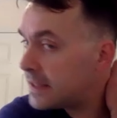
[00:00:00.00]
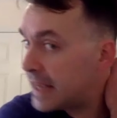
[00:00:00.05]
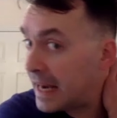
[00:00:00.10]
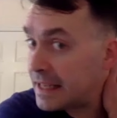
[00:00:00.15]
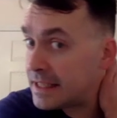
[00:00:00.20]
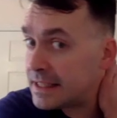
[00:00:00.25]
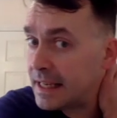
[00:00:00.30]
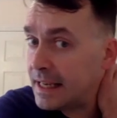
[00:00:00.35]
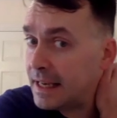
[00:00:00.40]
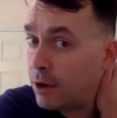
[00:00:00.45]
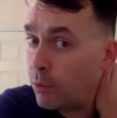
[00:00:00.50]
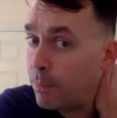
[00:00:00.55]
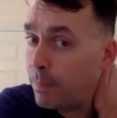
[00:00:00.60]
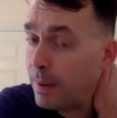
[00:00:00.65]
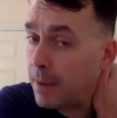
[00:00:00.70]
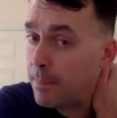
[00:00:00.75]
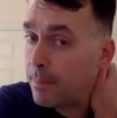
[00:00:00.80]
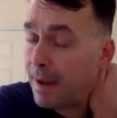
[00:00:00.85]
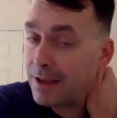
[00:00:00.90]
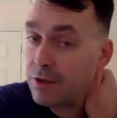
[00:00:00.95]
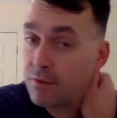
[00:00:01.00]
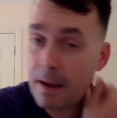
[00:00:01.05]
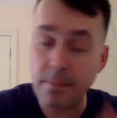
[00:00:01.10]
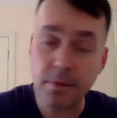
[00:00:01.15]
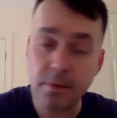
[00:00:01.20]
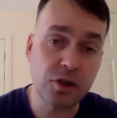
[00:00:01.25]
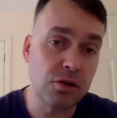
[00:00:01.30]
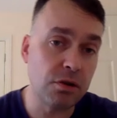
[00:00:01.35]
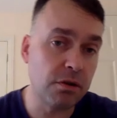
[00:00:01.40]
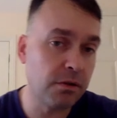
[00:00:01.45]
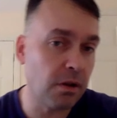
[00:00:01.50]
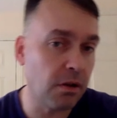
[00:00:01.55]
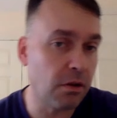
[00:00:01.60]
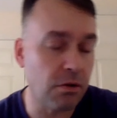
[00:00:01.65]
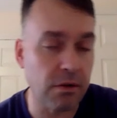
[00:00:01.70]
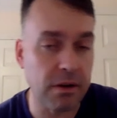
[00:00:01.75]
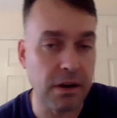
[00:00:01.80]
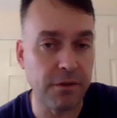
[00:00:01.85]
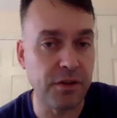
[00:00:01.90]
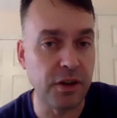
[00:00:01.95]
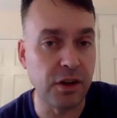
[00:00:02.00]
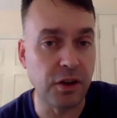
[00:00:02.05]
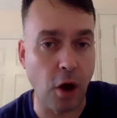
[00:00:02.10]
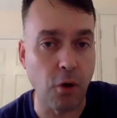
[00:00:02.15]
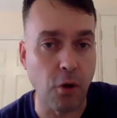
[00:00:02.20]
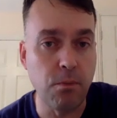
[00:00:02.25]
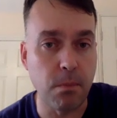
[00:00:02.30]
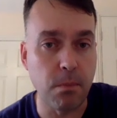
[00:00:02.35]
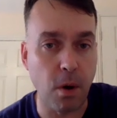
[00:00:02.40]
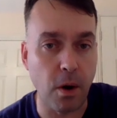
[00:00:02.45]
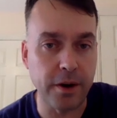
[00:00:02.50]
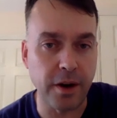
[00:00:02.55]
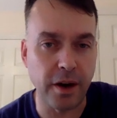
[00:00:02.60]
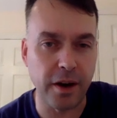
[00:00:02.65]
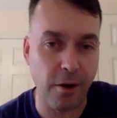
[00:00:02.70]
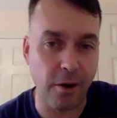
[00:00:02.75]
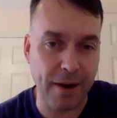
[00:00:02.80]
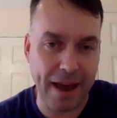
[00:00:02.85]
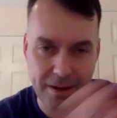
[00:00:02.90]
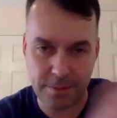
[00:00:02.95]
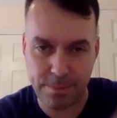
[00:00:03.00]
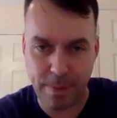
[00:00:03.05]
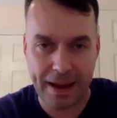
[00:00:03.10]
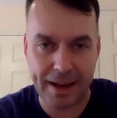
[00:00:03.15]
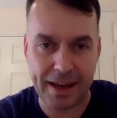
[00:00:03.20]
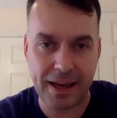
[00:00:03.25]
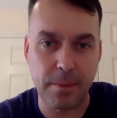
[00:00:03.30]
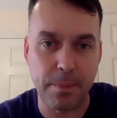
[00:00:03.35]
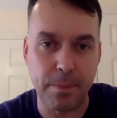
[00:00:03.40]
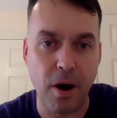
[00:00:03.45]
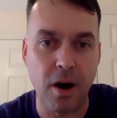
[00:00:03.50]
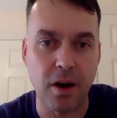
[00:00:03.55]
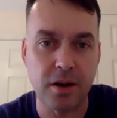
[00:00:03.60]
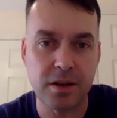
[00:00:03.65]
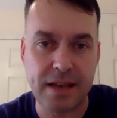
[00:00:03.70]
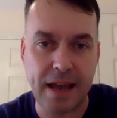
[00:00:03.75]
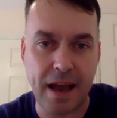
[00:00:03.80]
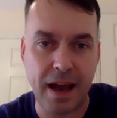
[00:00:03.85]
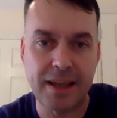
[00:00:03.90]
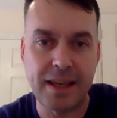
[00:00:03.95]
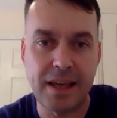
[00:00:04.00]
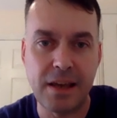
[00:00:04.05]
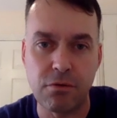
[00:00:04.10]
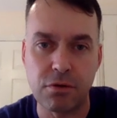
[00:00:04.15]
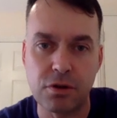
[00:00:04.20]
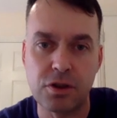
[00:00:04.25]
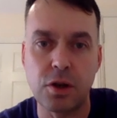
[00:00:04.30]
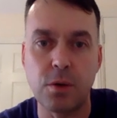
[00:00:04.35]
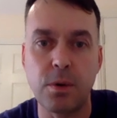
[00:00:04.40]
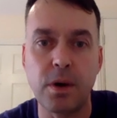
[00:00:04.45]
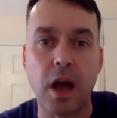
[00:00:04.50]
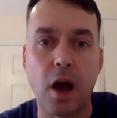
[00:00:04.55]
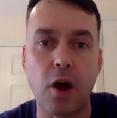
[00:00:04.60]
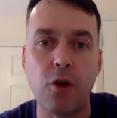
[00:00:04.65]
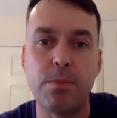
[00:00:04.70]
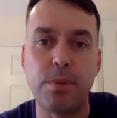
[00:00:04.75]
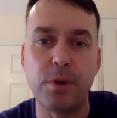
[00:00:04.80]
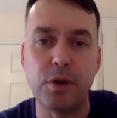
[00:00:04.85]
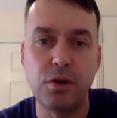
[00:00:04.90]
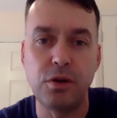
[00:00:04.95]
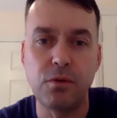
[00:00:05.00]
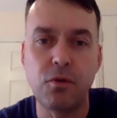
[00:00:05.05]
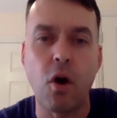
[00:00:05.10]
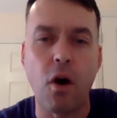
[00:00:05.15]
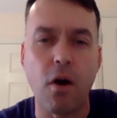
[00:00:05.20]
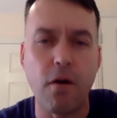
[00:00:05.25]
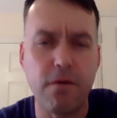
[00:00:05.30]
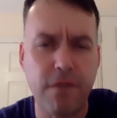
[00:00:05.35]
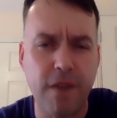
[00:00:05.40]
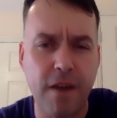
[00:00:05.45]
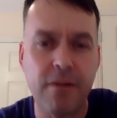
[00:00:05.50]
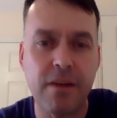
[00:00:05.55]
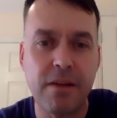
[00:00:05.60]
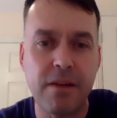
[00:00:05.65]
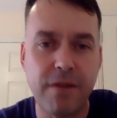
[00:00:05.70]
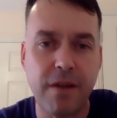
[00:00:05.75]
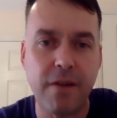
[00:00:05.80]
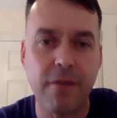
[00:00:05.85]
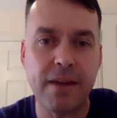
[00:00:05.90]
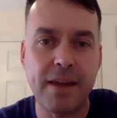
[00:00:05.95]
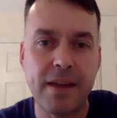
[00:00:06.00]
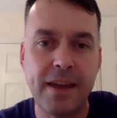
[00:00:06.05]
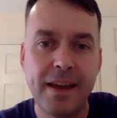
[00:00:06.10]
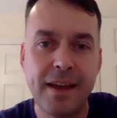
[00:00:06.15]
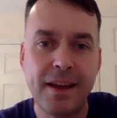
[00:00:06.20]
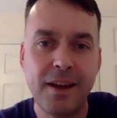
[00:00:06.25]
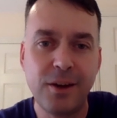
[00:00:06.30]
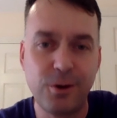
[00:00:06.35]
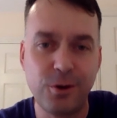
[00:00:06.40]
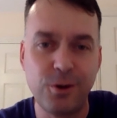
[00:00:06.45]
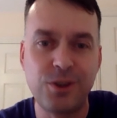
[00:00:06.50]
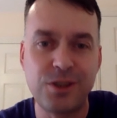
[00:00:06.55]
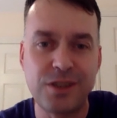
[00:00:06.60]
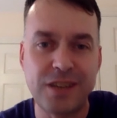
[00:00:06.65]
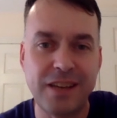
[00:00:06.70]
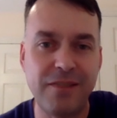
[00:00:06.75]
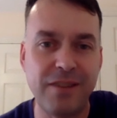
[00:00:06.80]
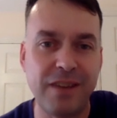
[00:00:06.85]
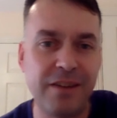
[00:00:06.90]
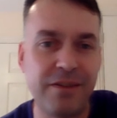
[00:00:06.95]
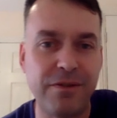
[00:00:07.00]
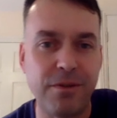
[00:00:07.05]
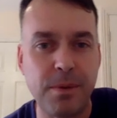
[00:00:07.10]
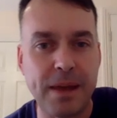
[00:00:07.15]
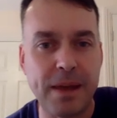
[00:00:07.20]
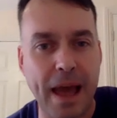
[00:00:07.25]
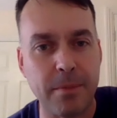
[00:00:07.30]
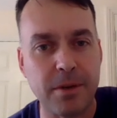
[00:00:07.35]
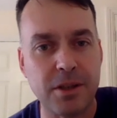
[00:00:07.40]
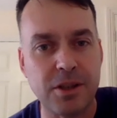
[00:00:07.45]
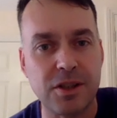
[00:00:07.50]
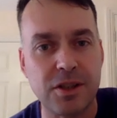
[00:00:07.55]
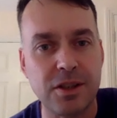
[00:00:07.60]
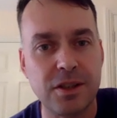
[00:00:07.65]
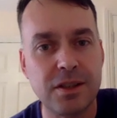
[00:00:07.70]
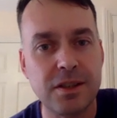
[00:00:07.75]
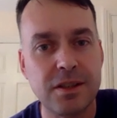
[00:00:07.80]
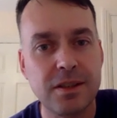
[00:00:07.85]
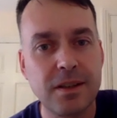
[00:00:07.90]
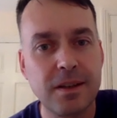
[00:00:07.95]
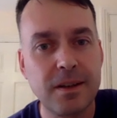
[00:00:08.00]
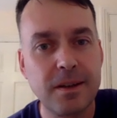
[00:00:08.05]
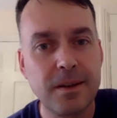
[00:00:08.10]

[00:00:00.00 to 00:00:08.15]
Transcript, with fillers: Tell us a little bit about your amateur career, if you don't mind. I know that's back in the past now, a year or two ago, but you've got a very, very good CV from the amateurs.